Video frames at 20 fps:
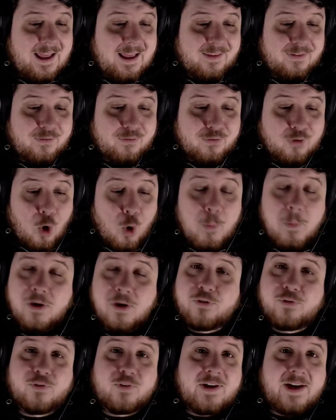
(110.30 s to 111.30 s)
So
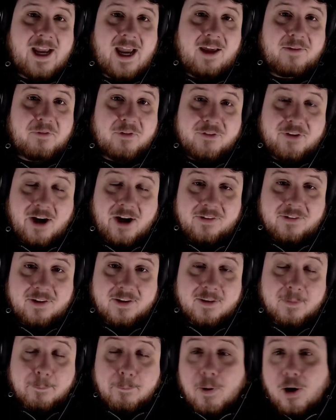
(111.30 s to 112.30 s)
much free advertising.
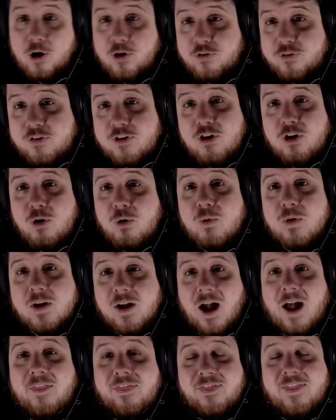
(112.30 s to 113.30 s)
The person who
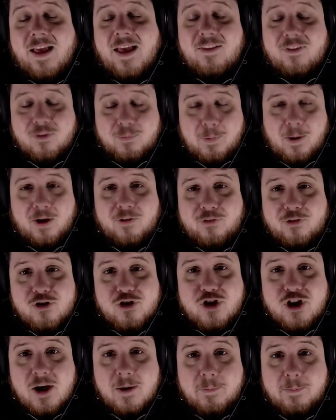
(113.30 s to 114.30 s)
got that
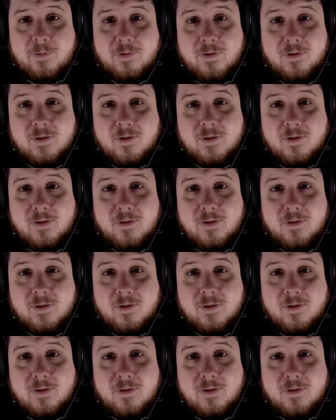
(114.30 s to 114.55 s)
sponsorship